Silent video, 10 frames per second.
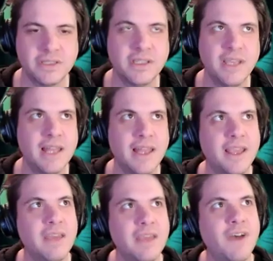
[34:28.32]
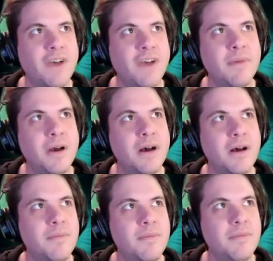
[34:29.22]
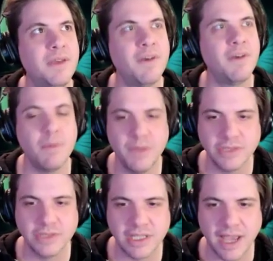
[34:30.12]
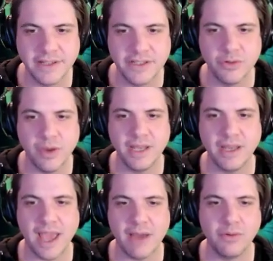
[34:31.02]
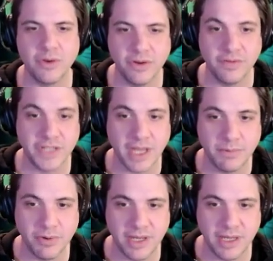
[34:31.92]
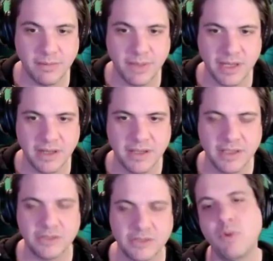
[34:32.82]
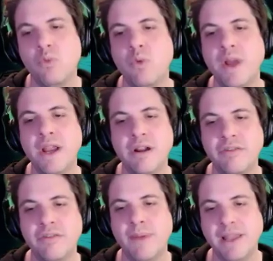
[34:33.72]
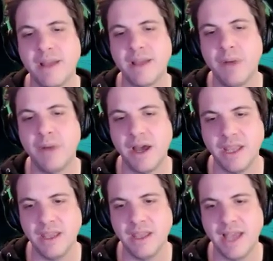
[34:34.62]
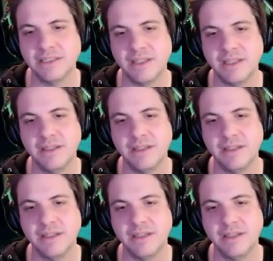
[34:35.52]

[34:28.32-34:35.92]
like if I'm a music guy, how good of shape do I need to be in? So I'm aware of my like body as a